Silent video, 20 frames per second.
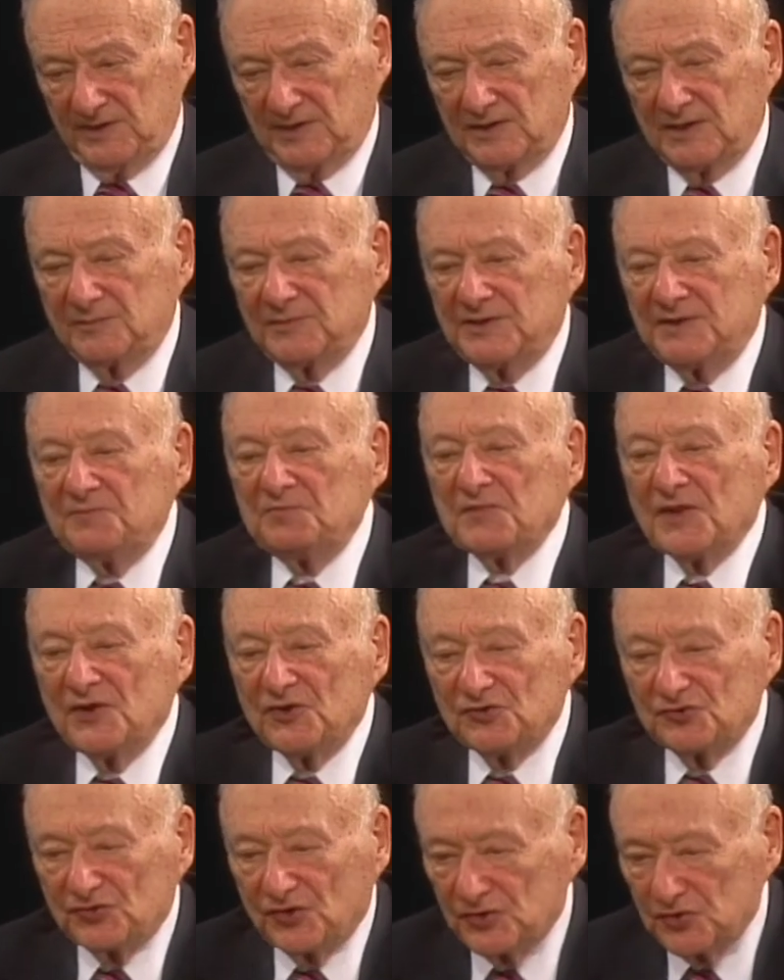Now, let me
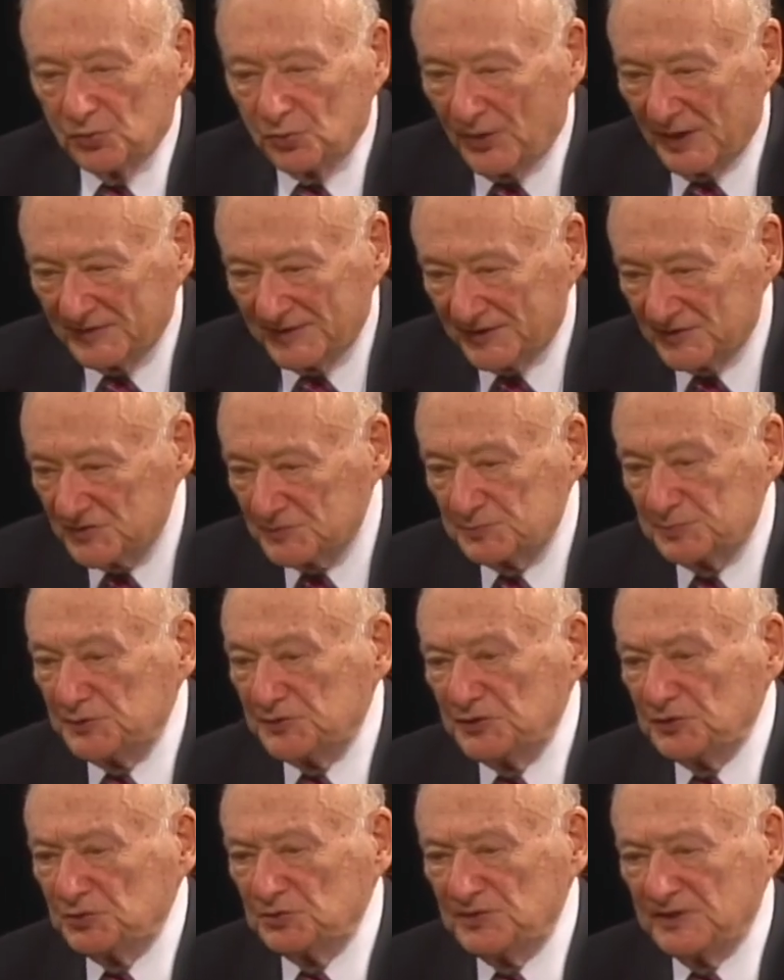show you why that's
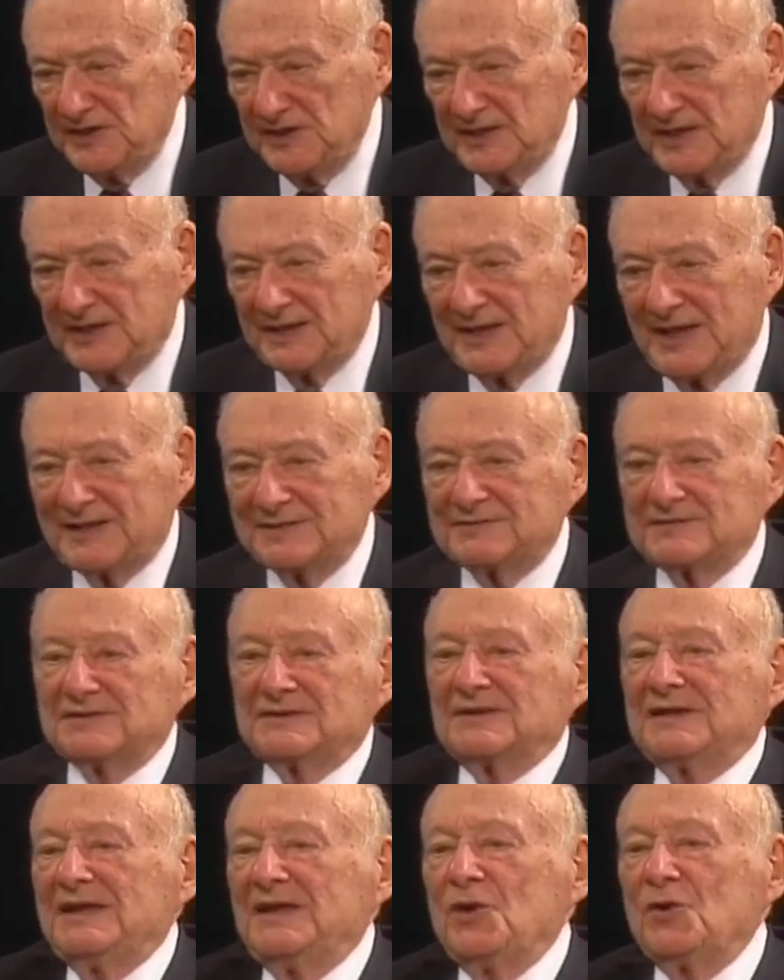puny and not
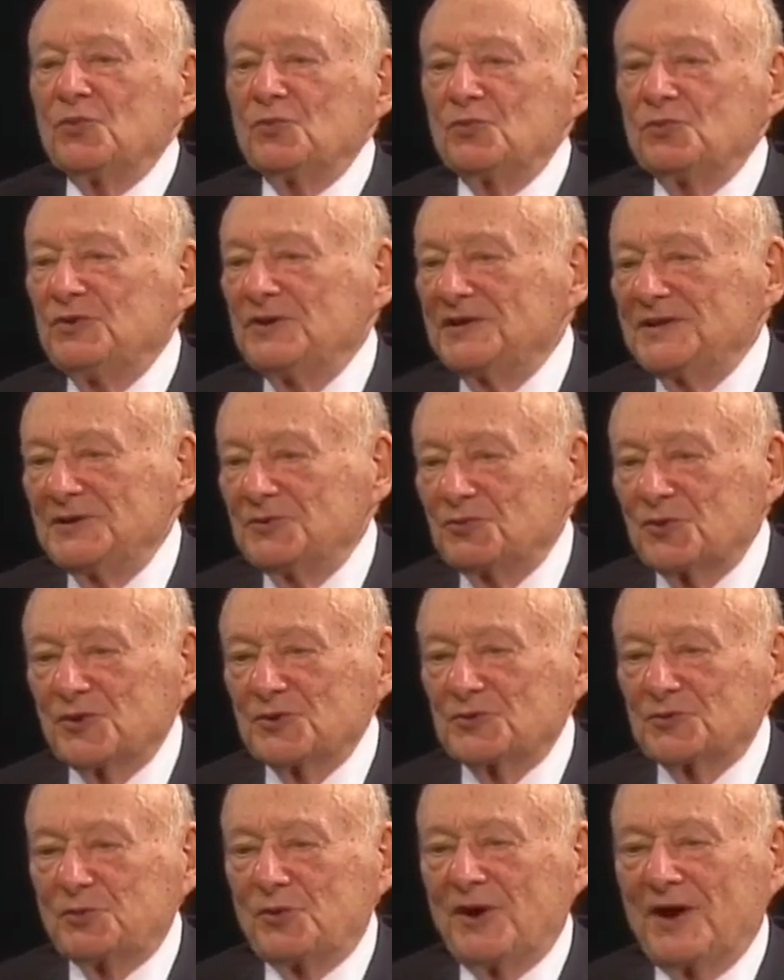really
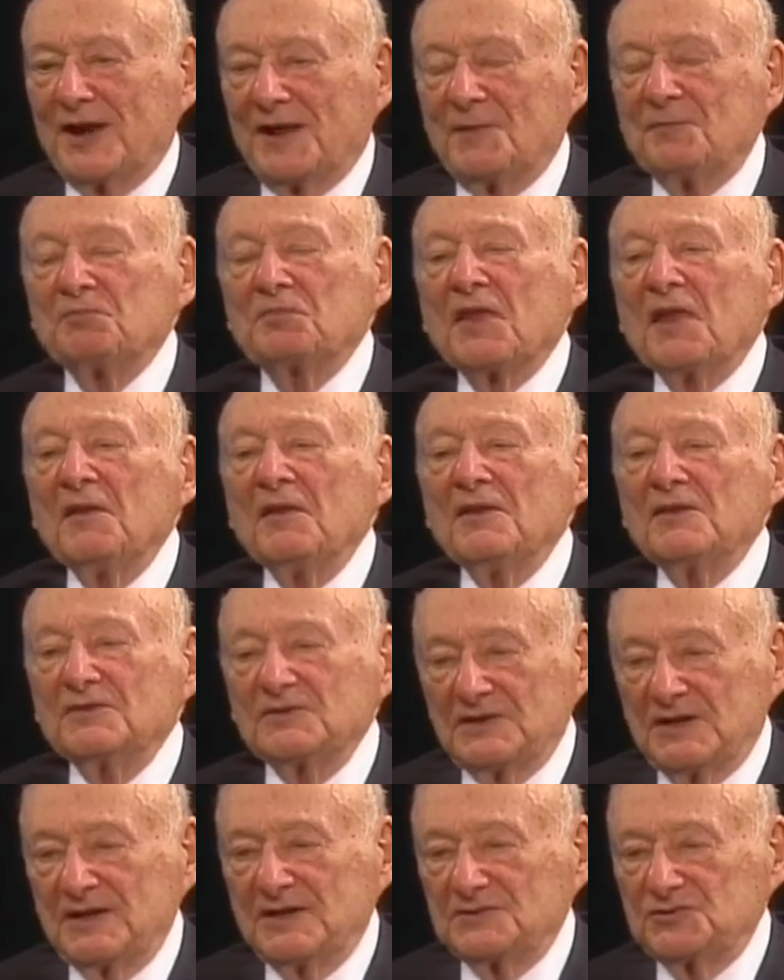worthwhile
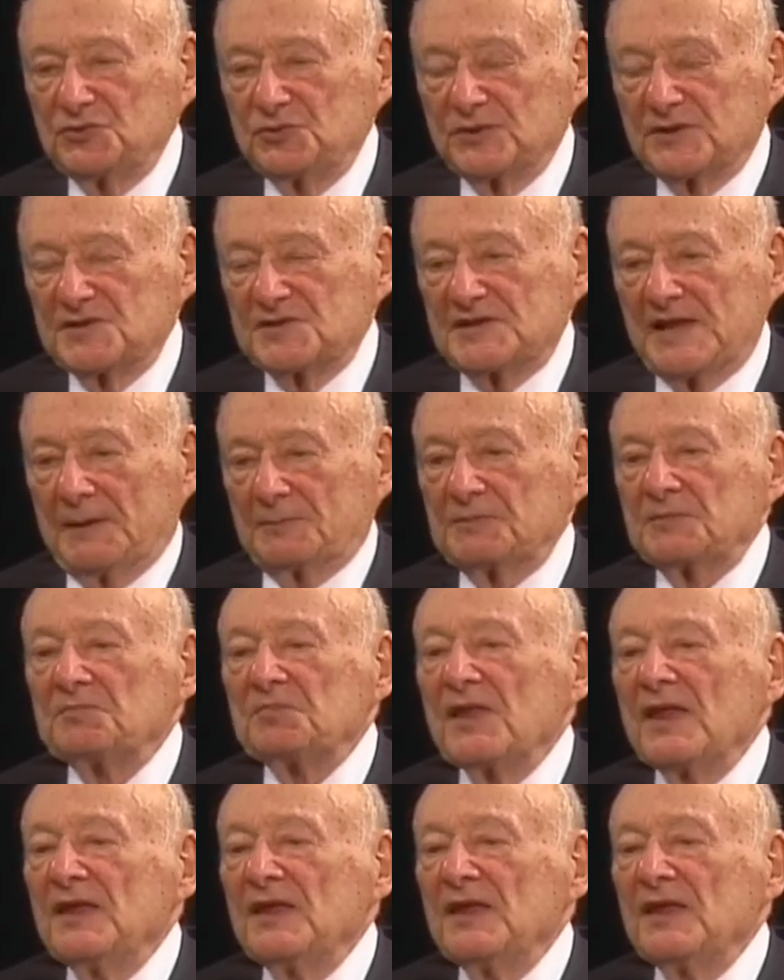to accept.